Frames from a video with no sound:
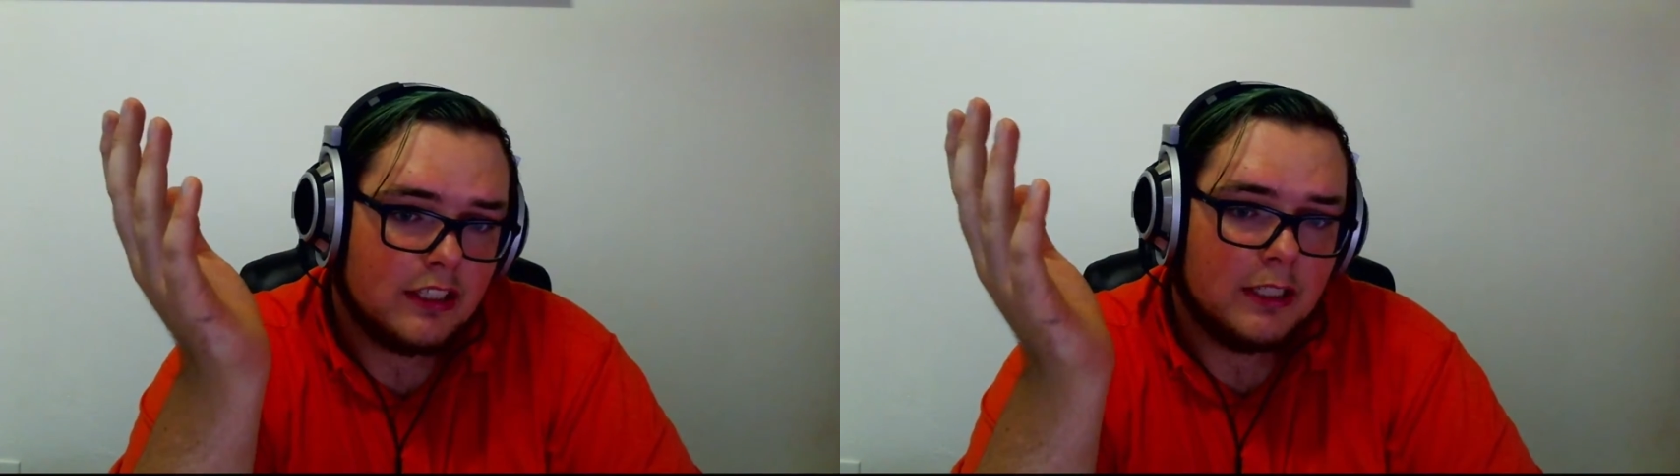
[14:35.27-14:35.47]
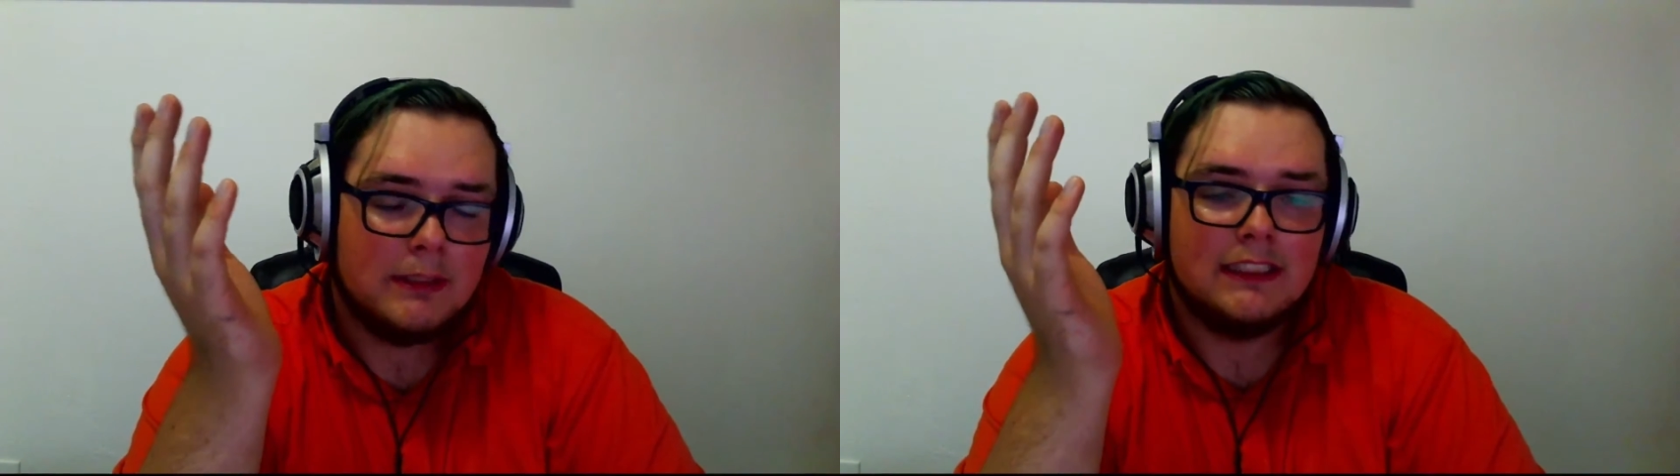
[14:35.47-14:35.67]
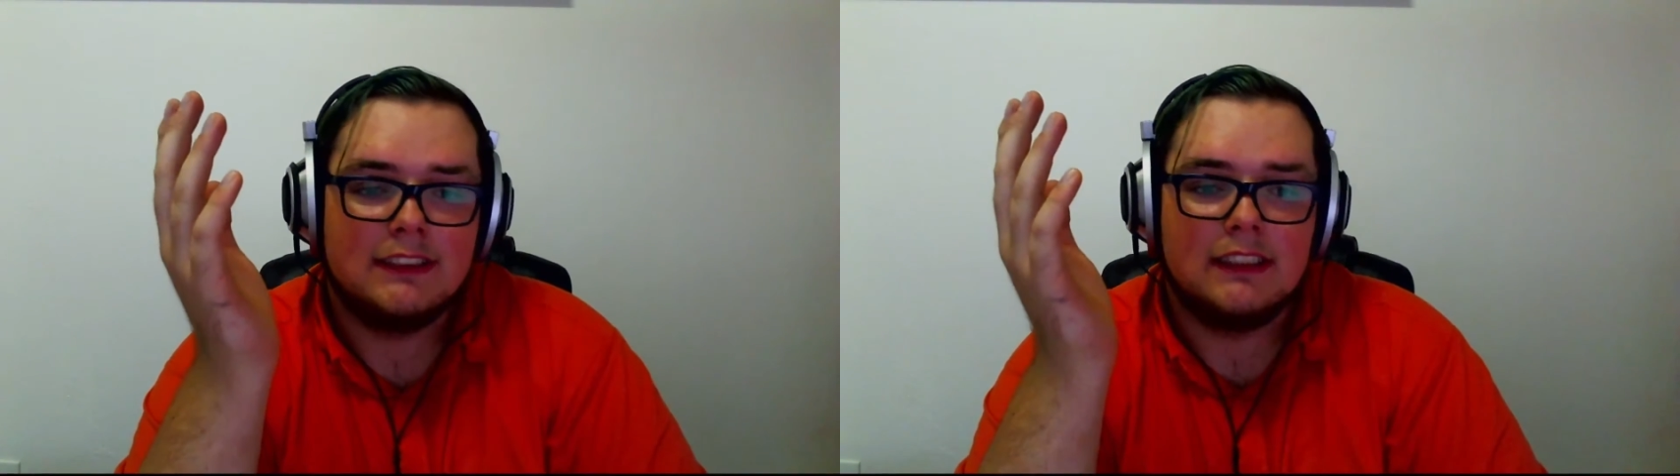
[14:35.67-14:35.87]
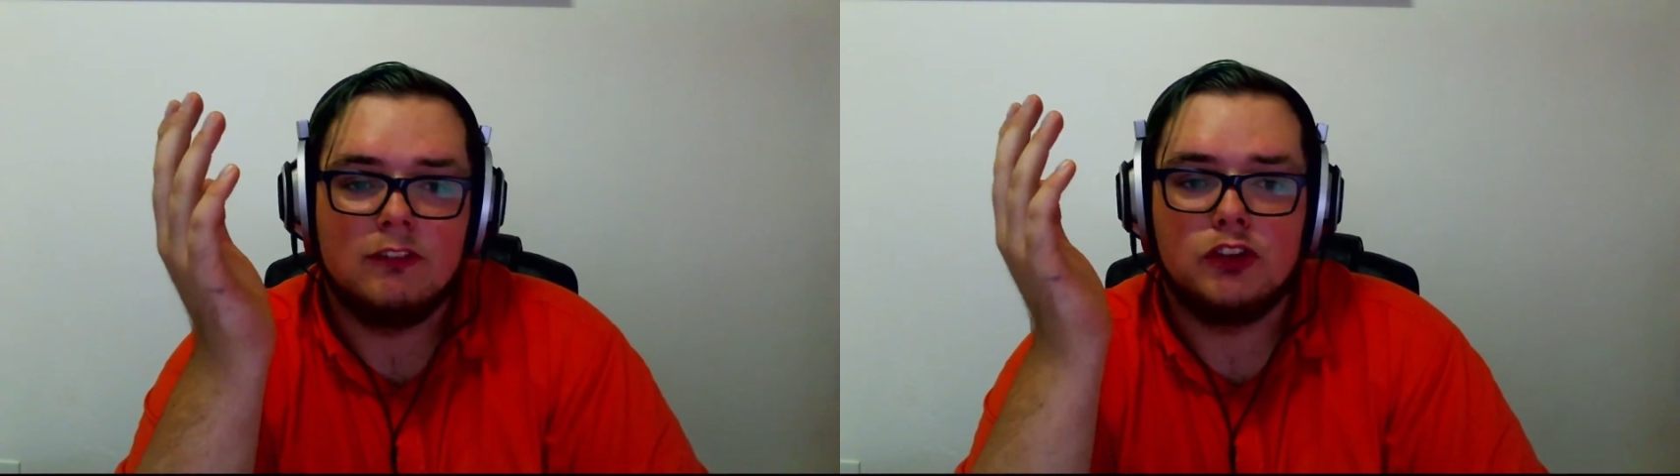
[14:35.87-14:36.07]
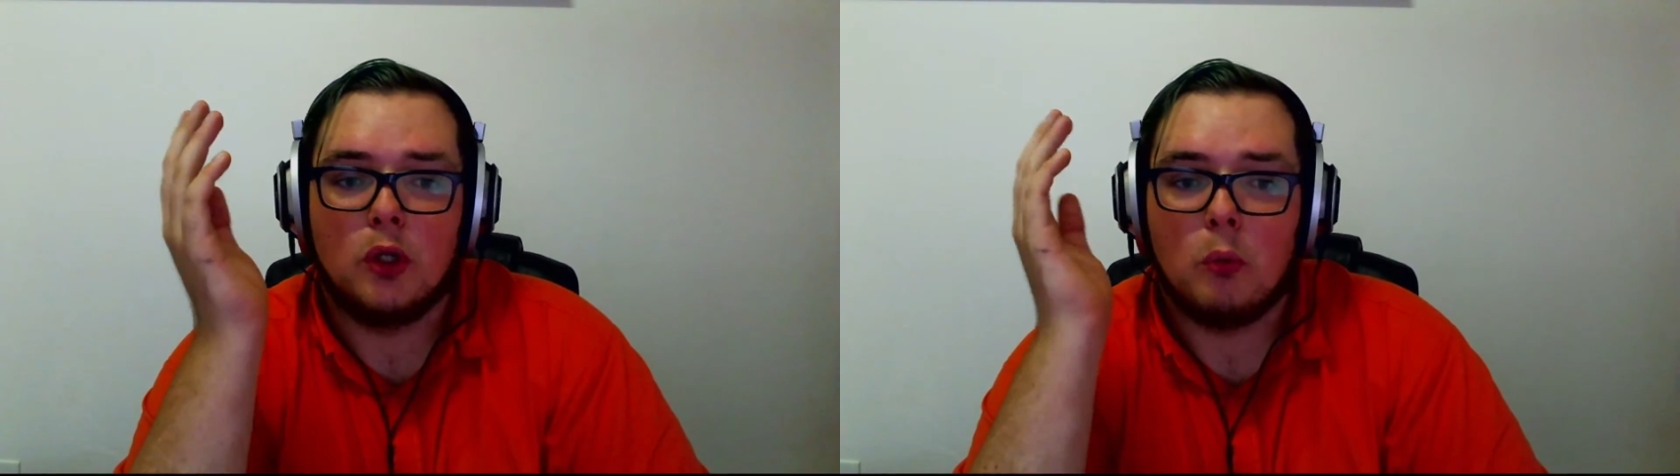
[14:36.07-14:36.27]
It means it
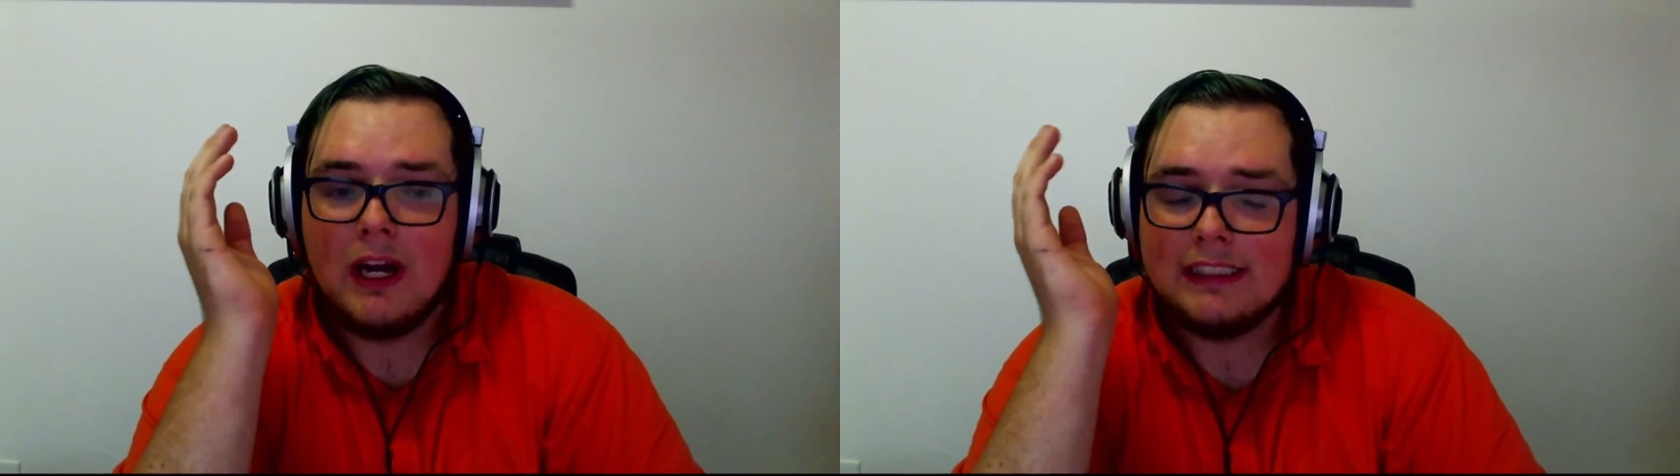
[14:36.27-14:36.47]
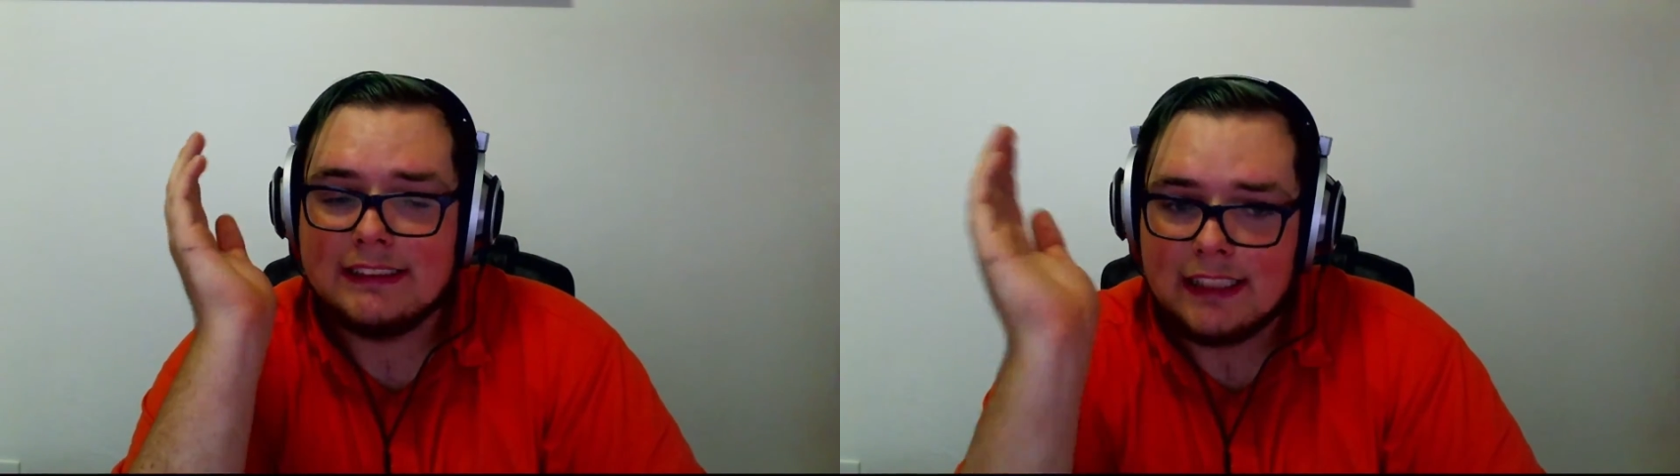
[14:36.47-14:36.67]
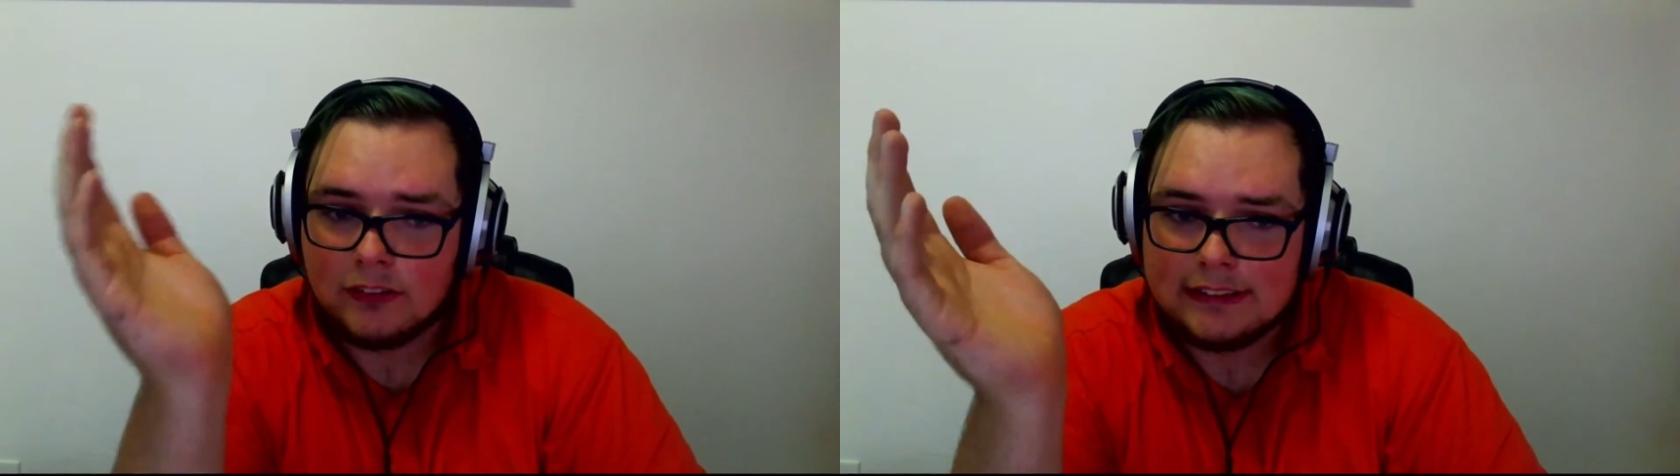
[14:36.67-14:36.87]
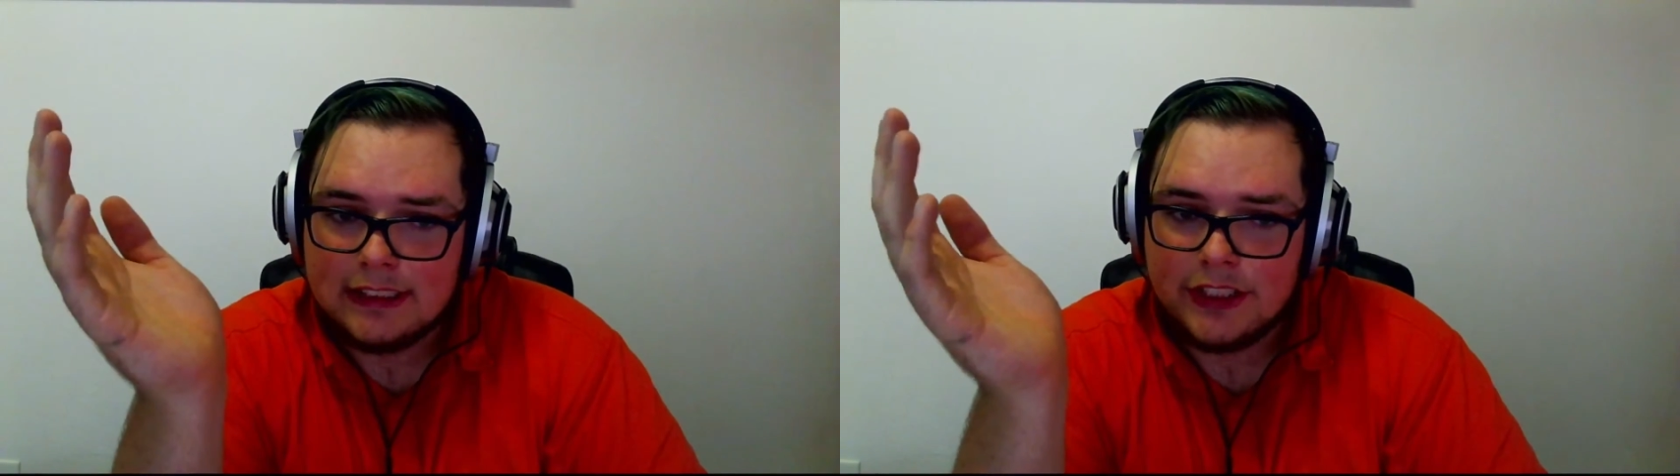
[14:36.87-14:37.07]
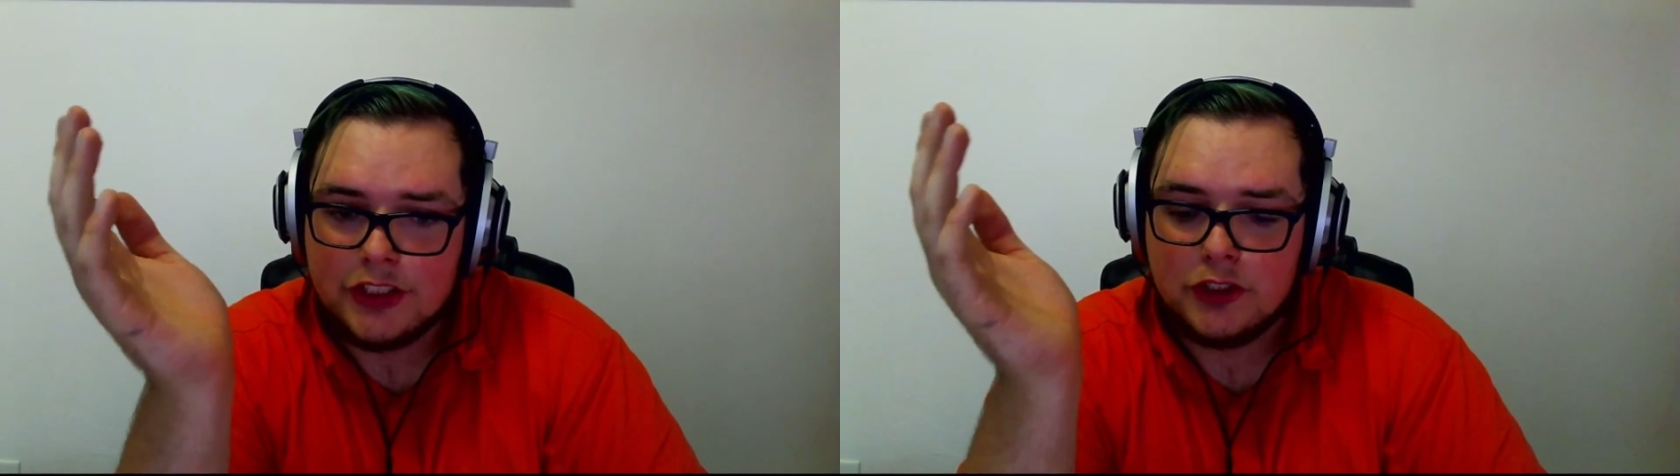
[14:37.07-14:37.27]
gives you a wider
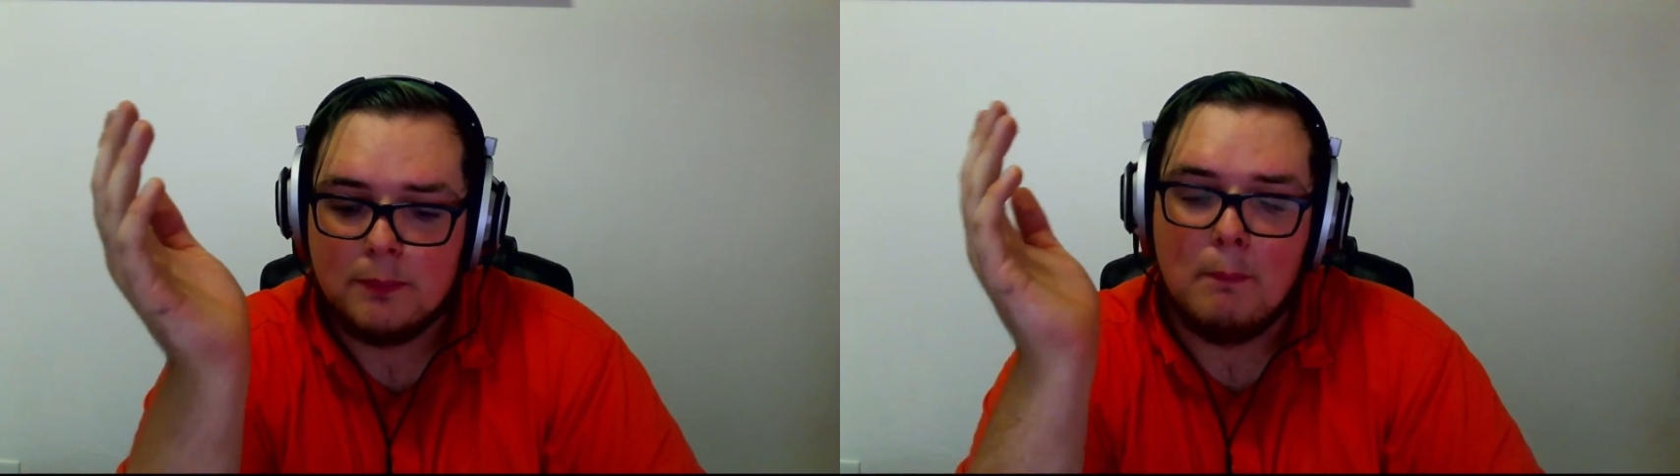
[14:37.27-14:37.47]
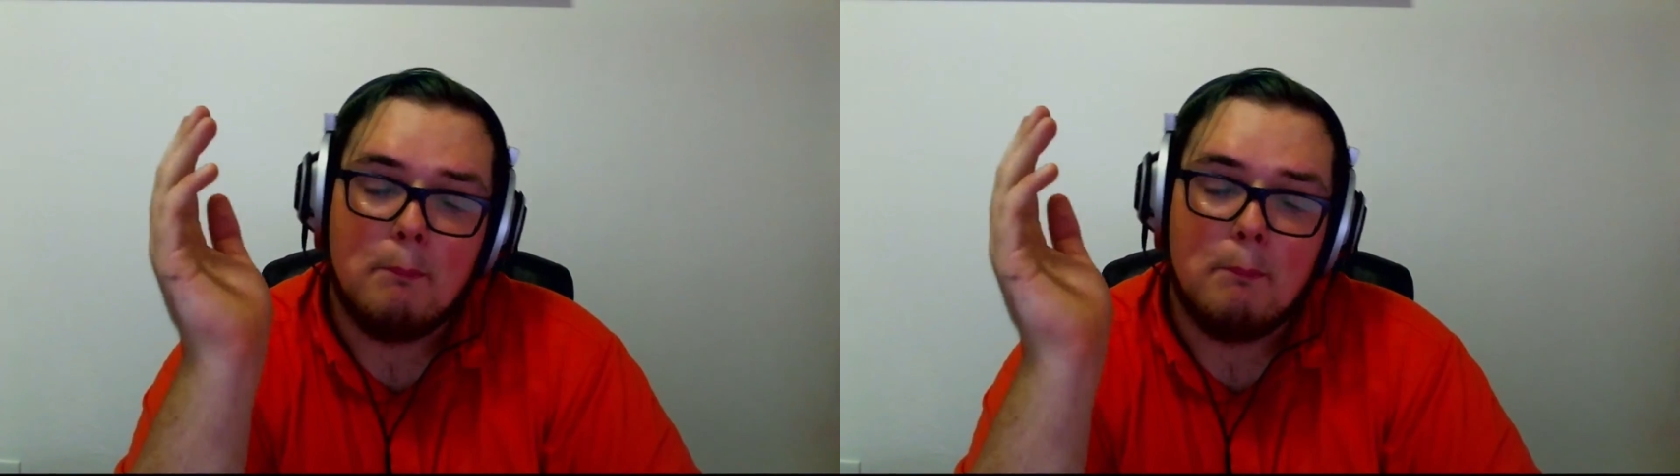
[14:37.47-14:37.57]
soundstage,